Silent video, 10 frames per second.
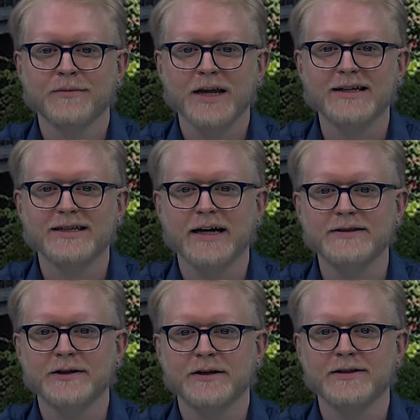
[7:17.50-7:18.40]
And
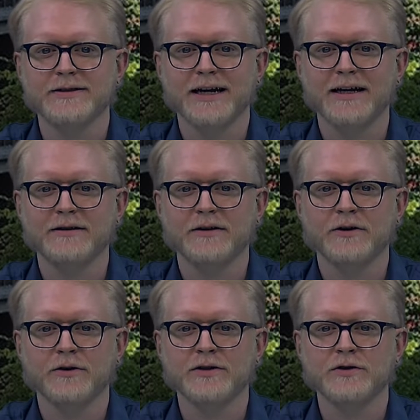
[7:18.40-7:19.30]
Qatar has said that
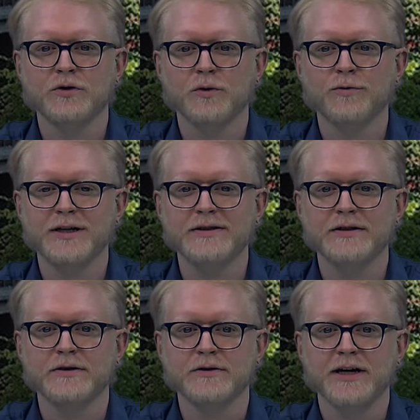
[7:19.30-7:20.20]
there is no
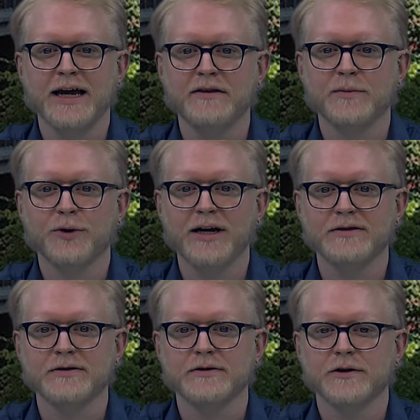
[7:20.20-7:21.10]
reason to end the
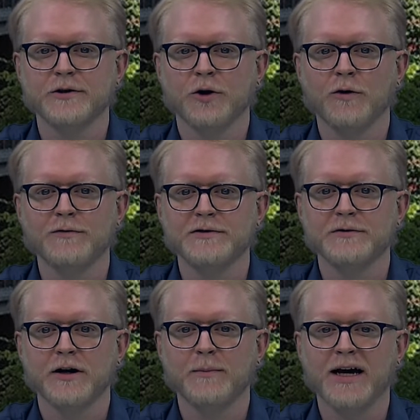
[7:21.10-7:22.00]
presence of an office
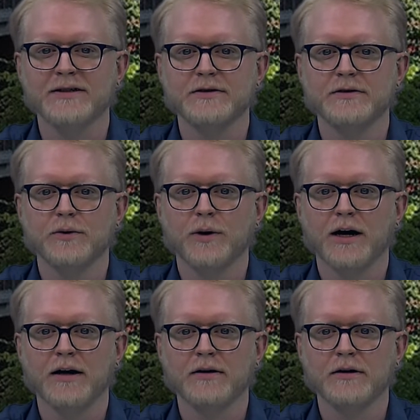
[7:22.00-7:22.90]
for Hamas in
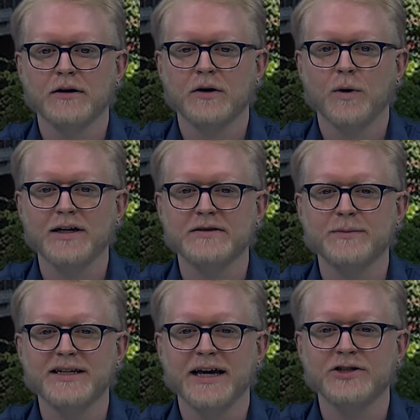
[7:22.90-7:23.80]
Doha, while its
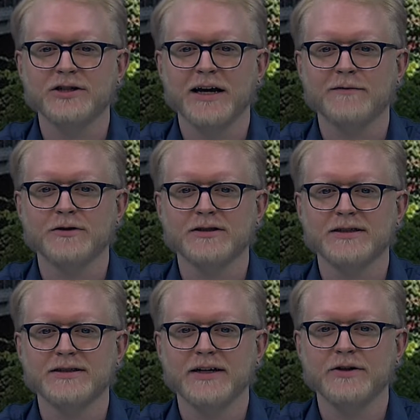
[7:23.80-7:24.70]
mediation efforts
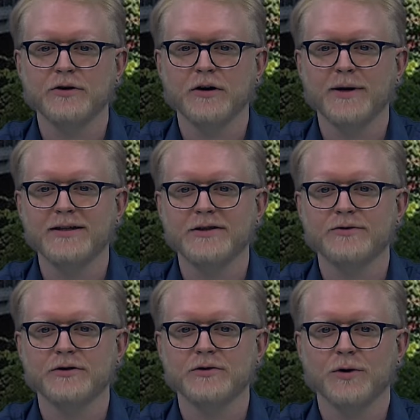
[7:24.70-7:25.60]
continue amid
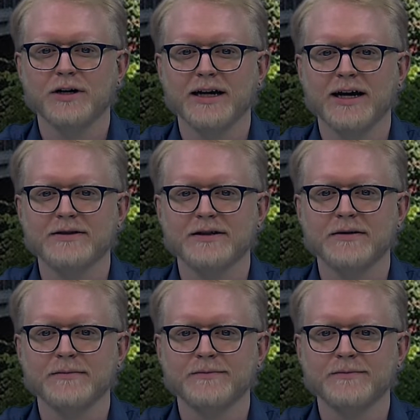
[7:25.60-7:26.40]
Israel's war in Gaza.